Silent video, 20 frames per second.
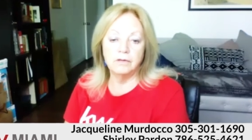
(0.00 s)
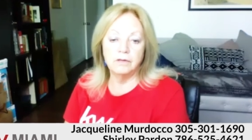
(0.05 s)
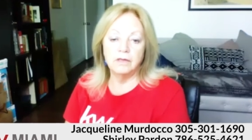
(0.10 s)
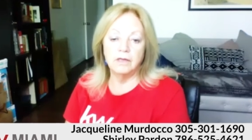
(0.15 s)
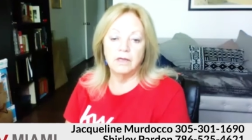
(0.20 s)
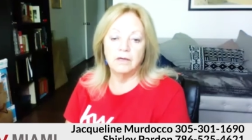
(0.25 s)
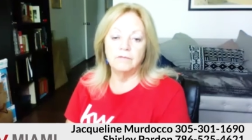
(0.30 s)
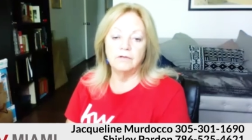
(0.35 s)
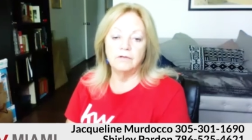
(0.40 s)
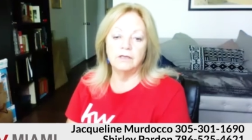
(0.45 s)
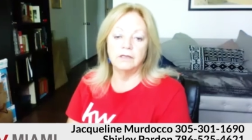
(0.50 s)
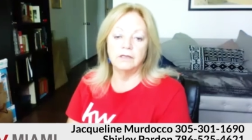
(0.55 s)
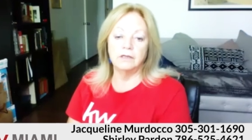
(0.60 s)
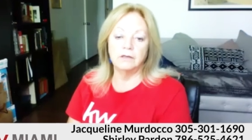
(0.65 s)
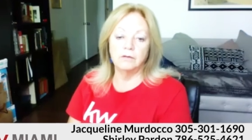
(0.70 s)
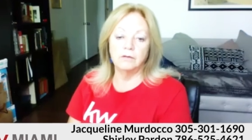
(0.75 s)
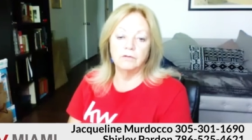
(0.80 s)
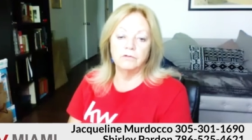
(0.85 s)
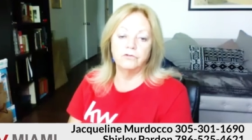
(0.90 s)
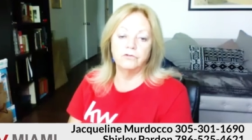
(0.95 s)
have a
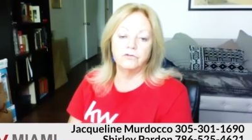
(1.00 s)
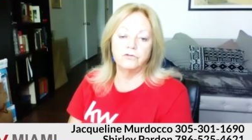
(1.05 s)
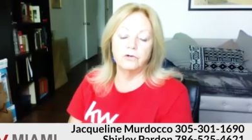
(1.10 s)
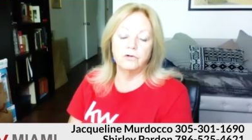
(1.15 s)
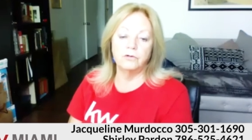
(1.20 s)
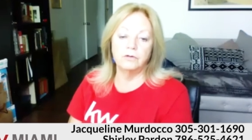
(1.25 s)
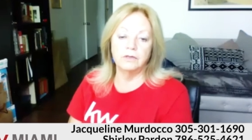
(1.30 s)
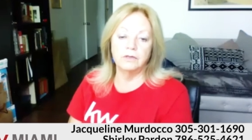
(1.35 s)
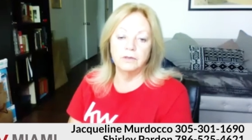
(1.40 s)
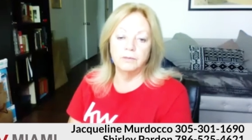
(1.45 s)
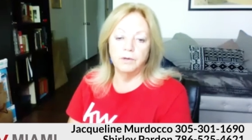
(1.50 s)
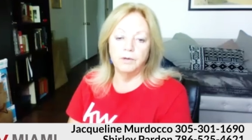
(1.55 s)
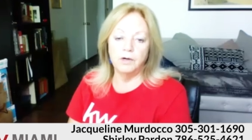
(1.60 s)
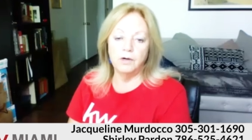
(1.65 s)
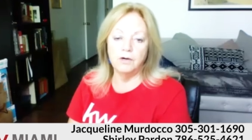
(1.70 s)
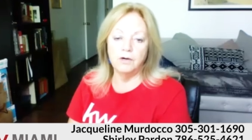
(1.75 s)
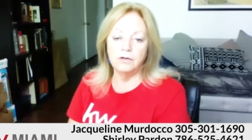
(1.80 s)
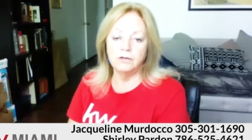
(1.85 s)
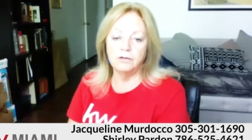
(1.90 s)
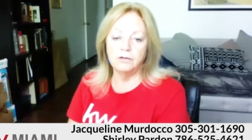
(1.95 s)
little stroll in the
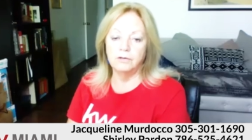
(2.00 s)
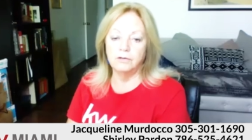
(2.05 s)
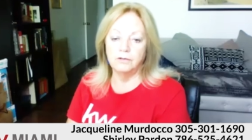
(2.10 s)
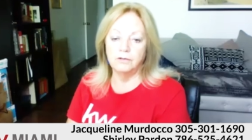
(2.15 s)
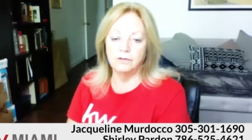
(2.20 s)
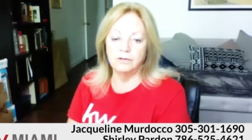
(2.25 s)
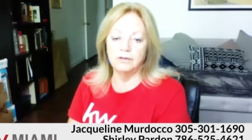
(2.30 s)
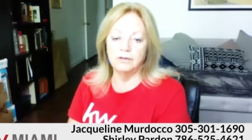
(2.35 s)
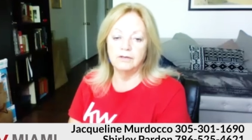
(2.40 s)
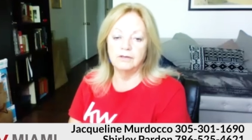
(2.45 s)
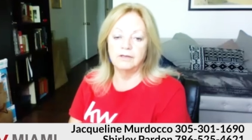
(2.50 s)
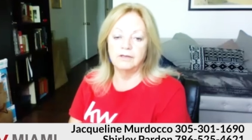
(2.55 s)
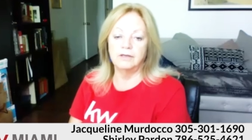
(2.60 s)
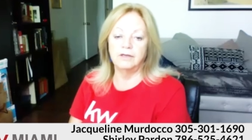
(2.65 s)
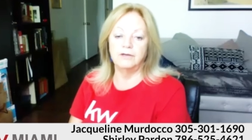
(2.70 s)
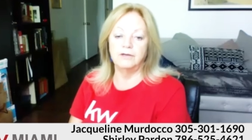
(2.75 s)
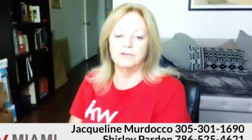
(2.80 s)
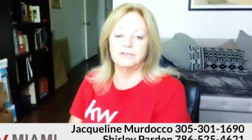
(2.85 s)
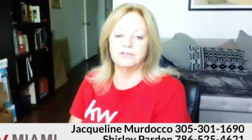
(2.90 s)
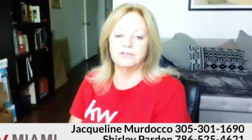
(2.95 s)
park or
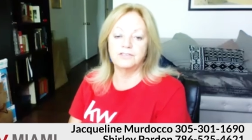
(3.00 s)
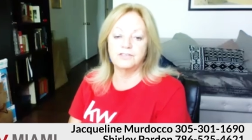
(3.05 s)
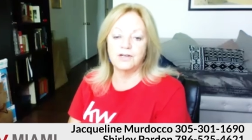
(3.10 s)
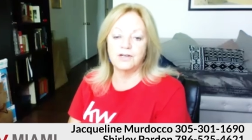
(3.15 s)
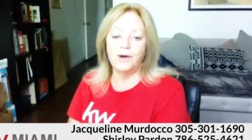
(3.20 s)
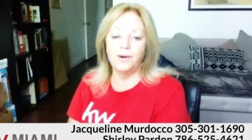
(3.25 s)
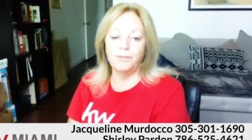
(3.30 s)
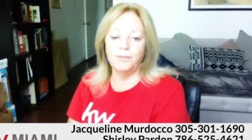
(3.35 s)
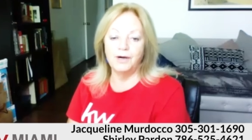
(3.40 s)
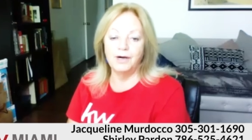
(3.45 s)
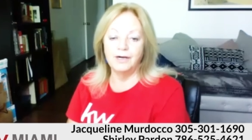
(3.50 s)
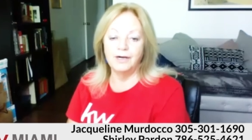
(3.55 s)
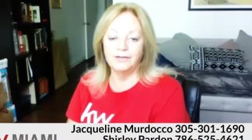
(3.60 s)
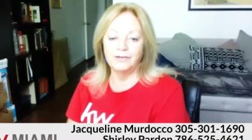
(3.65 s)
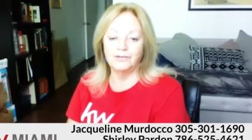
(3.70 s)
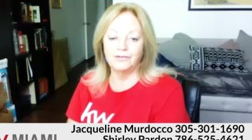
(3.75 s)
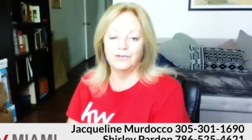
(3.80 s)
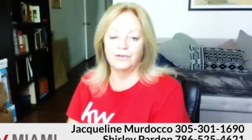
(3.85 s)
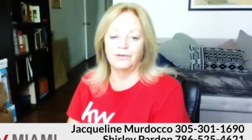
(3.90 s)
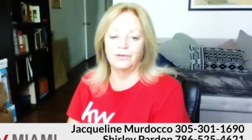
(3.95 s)
go to
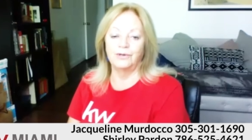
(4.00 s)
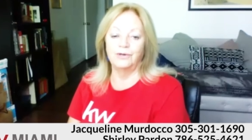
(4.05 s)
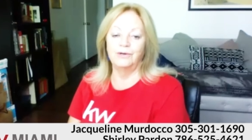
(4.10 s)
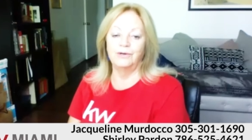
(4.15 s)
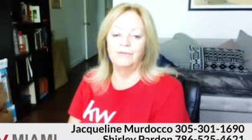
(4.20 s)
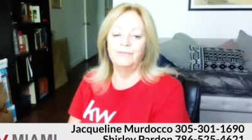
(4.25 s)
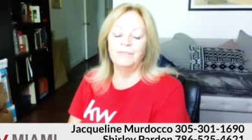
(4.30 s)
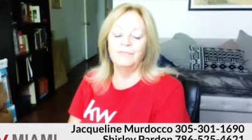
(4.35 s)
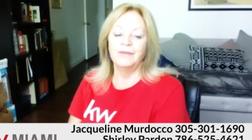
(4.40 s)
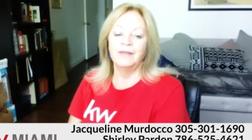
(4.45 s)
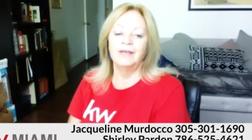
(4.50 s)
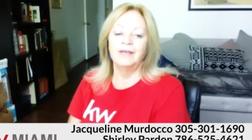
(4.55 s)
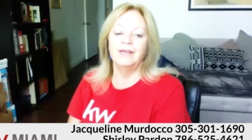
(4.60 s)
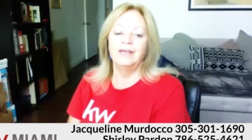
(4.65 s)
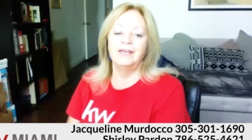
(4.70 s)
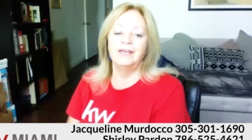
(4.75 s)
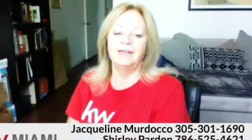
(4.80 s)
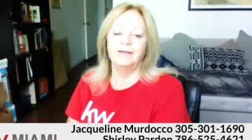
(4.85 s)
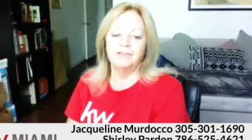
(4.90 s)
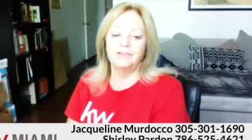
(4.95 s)
Starbucks or
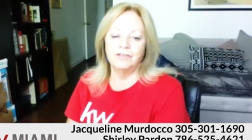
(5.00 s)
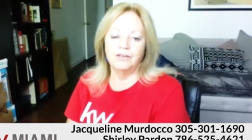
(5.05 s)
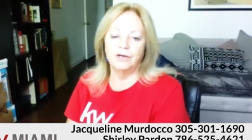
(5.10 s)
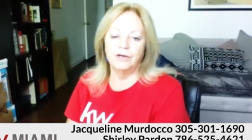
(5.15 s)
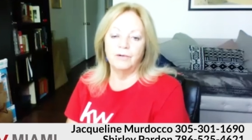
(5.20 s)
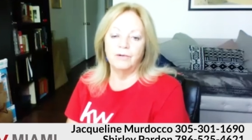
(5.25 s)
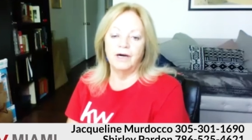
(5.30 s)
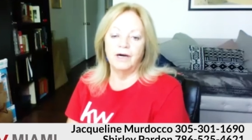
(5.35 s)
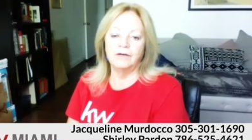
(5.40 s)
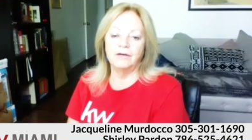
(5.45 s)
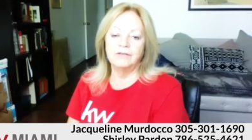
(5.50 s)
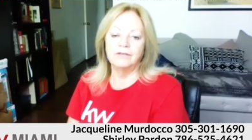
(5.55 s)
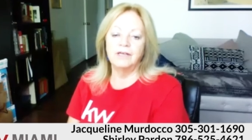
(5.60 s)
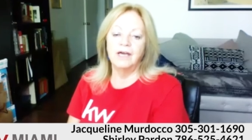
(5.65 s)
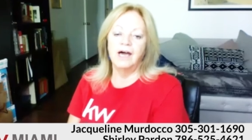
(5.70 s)
to go out.